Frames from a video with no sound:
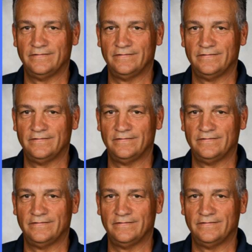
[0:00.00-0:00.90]

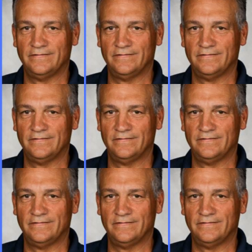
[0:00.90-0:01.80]

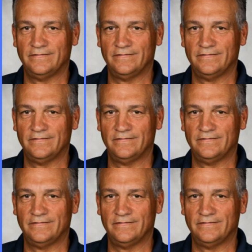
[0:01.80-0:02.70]

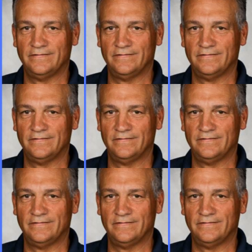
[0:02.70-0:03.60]

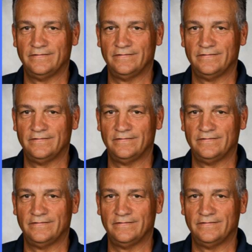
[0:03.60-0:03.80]
This is a still picture; no speech is visible.